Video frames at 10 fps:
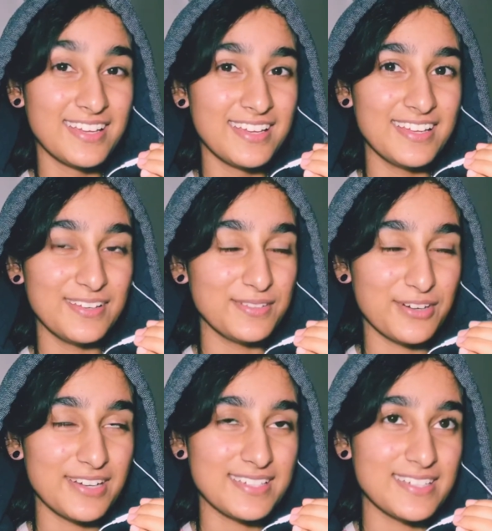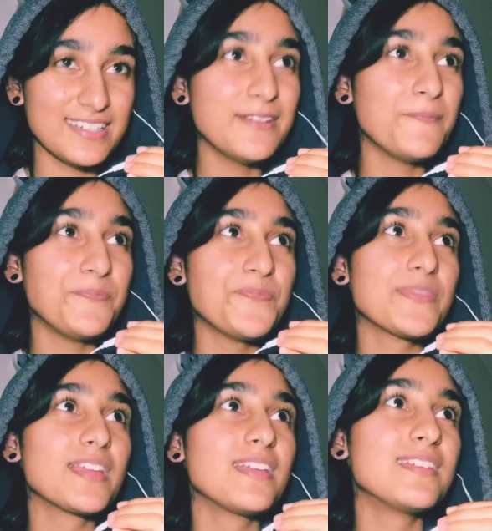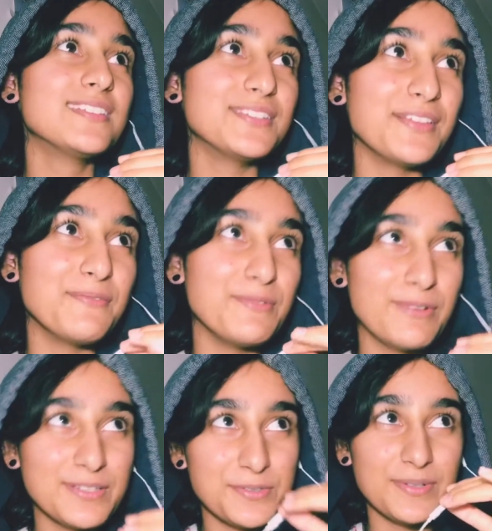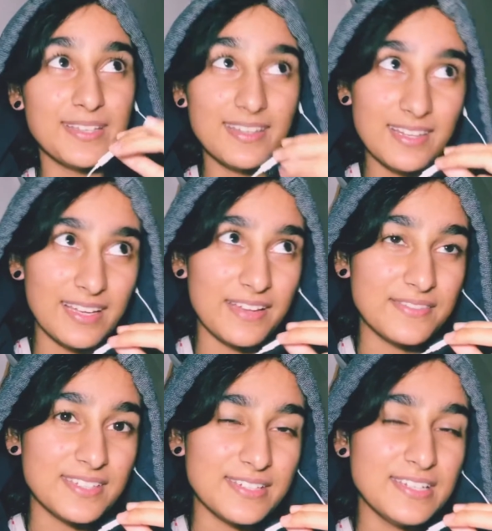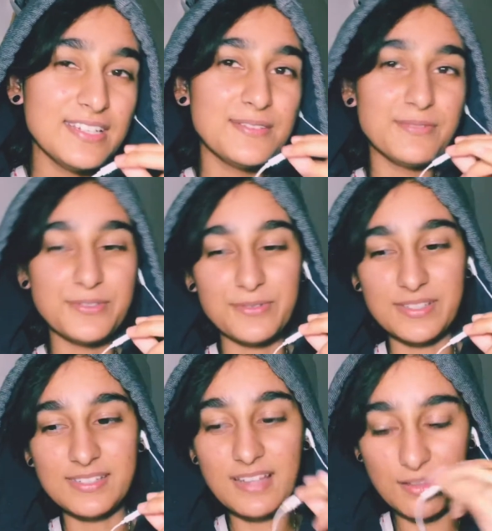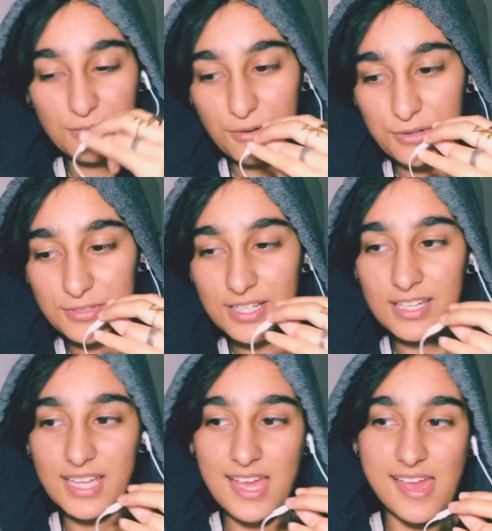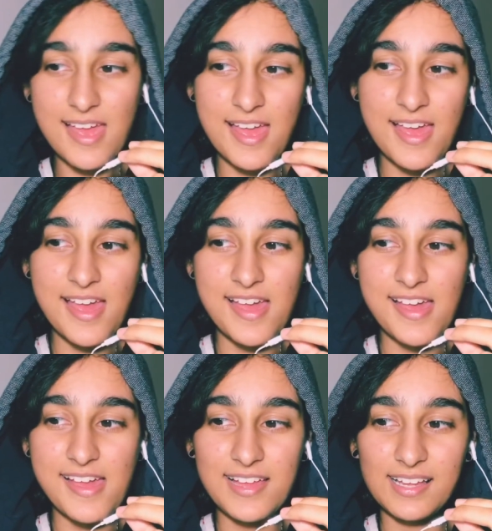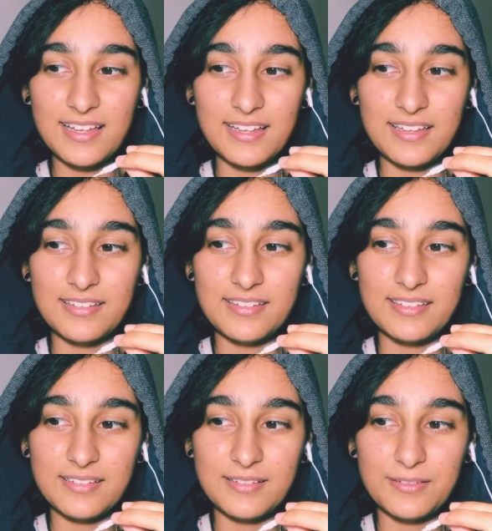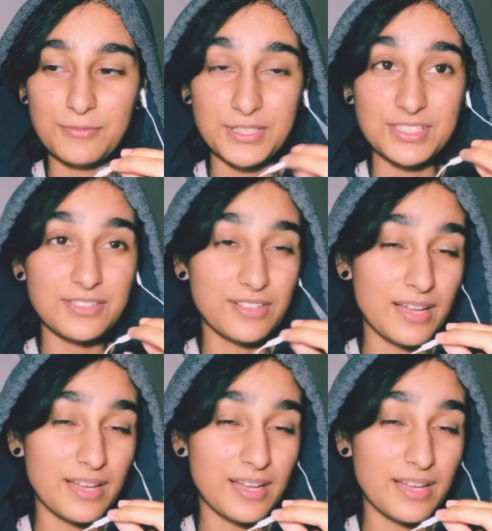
It was crazy. So then we went to another KFC, which was down the road. And we just got like